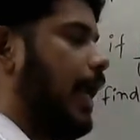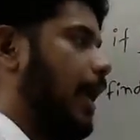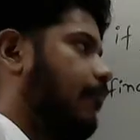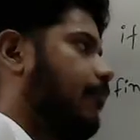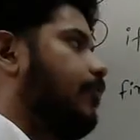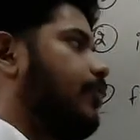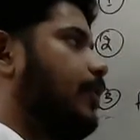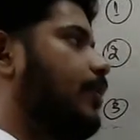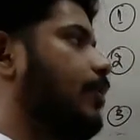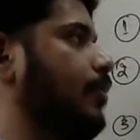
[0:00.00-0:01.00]
if
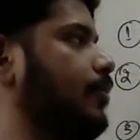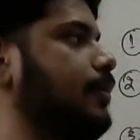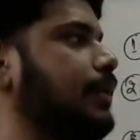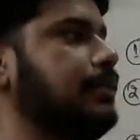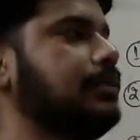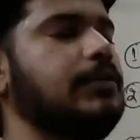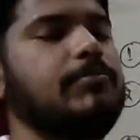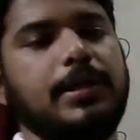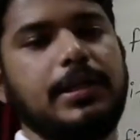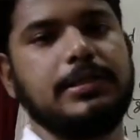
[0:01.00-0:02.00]
this
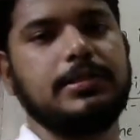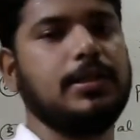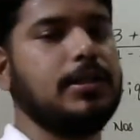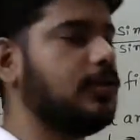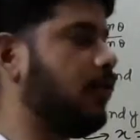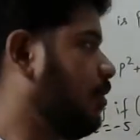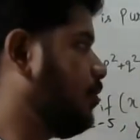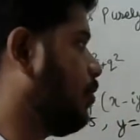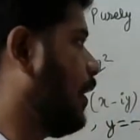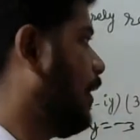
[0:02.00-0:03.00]
number is
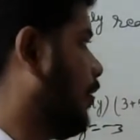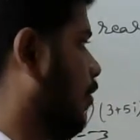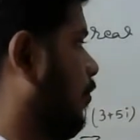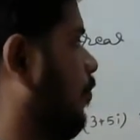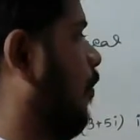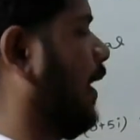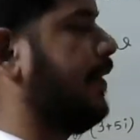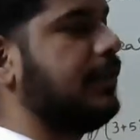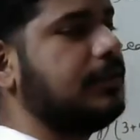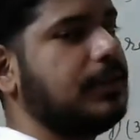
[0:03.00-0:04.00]
conjugate of
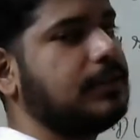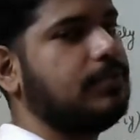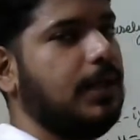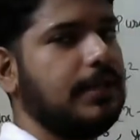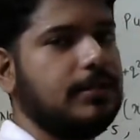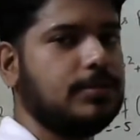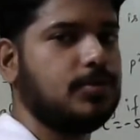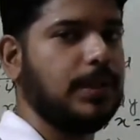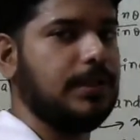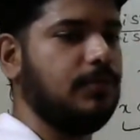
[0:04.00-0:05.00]
minus 6 minus
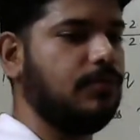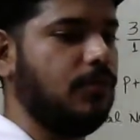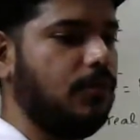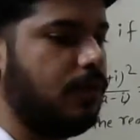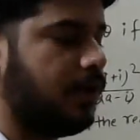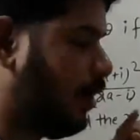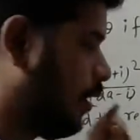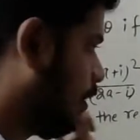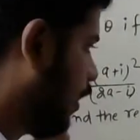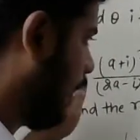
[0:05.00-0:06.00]
24
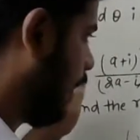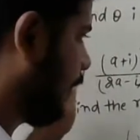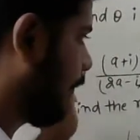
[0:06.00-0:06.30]
I.